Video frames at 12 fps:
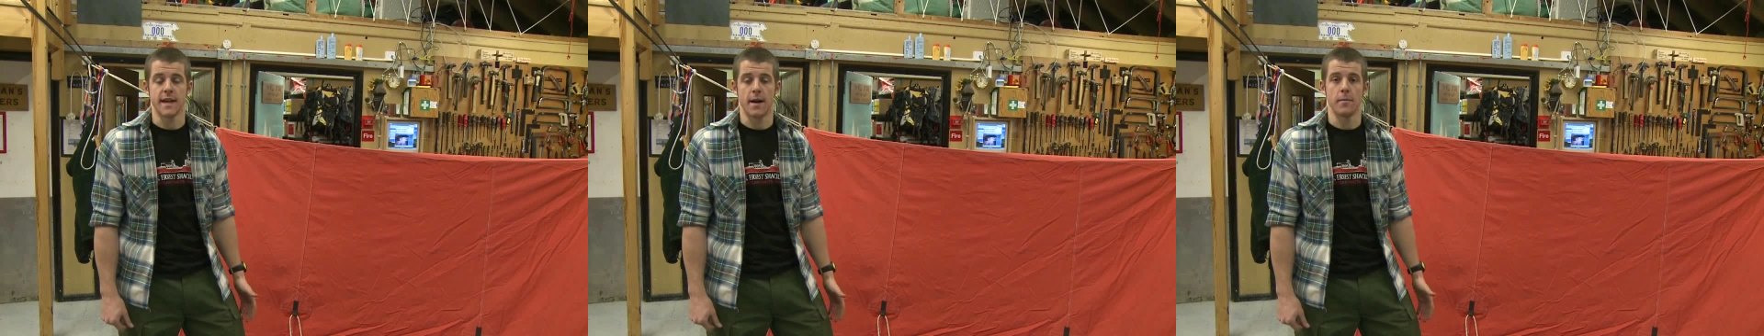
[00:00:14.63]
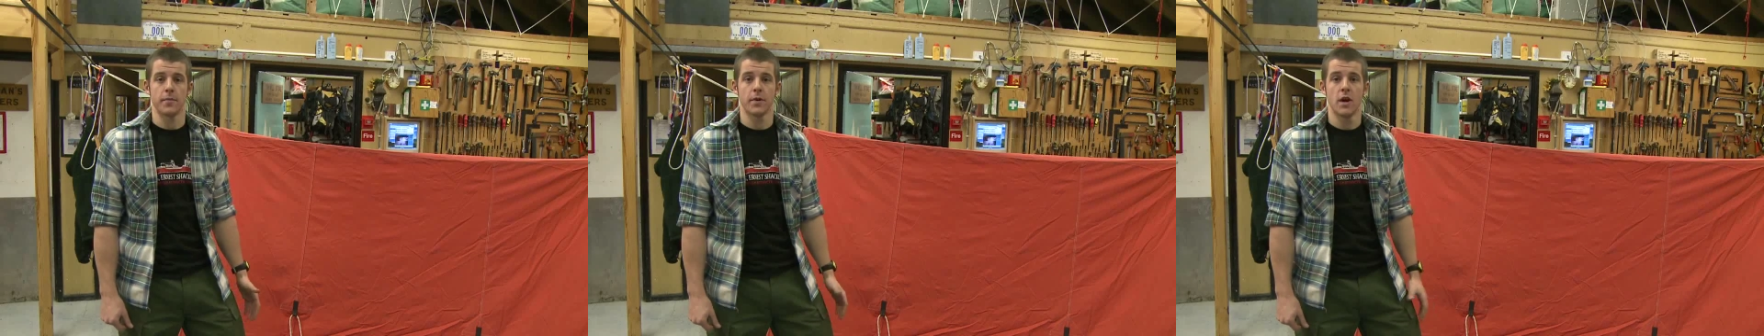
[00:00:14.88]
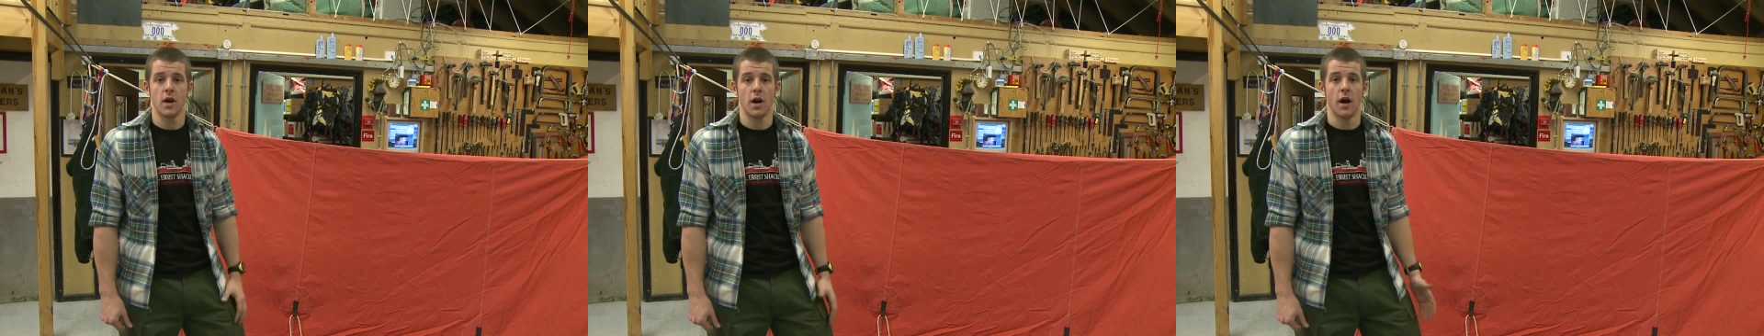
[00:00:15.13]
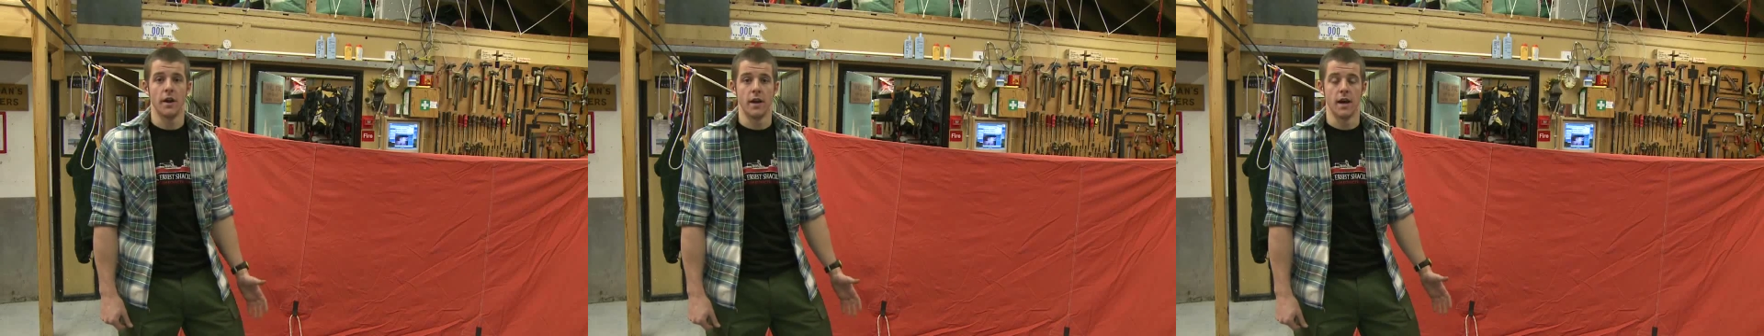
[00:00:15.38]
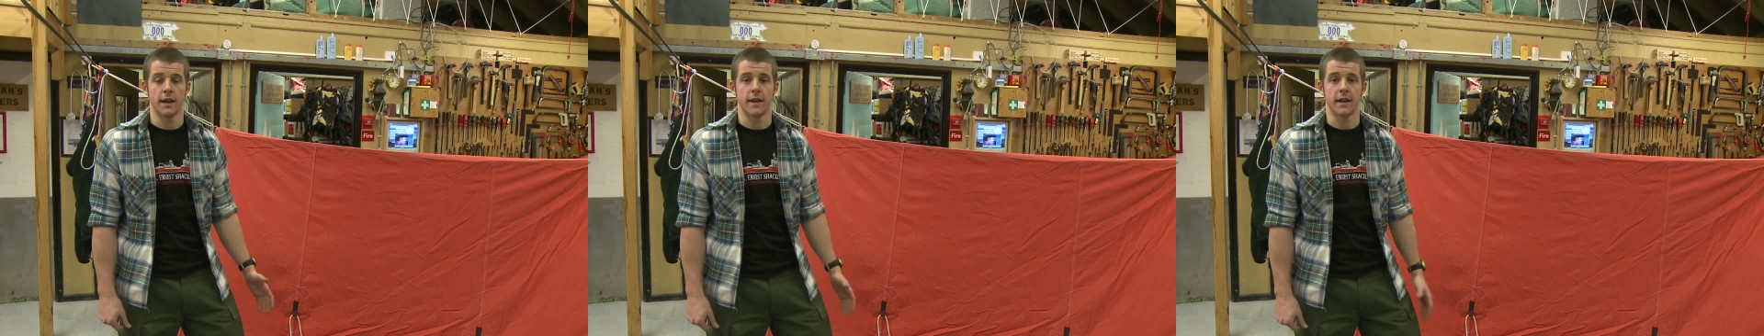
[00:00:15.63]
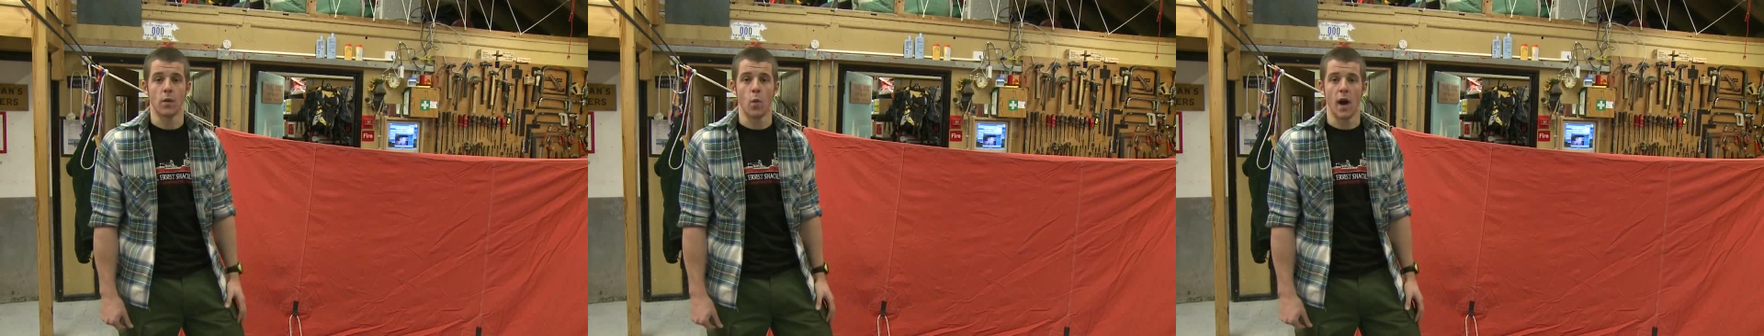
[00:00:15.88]
damp and
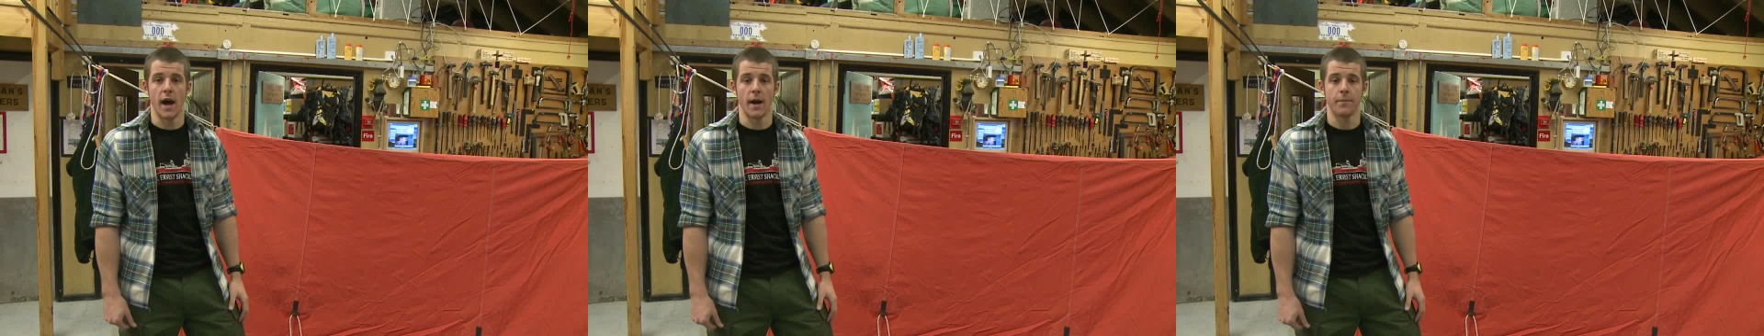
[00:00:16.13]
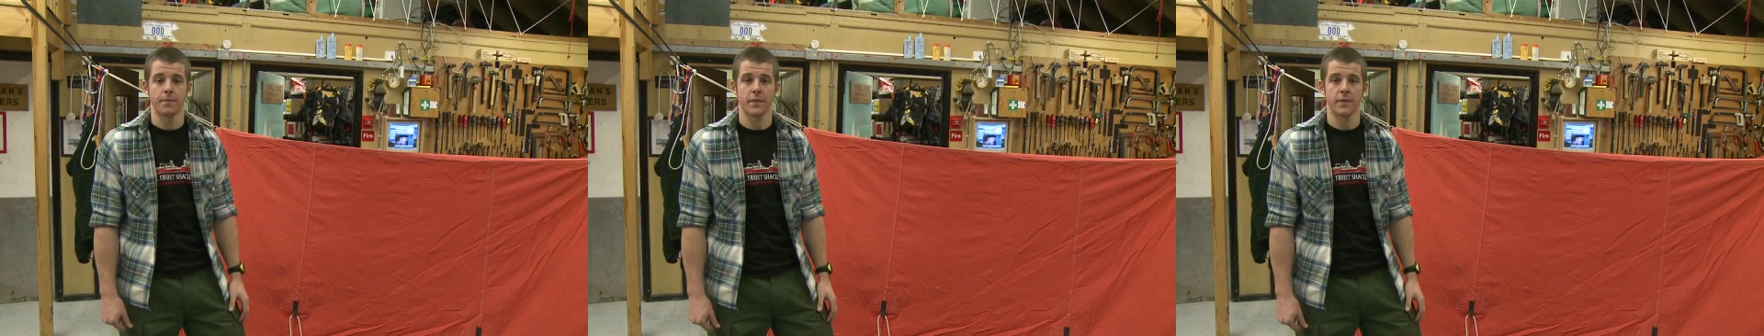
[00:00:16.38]
getting wear.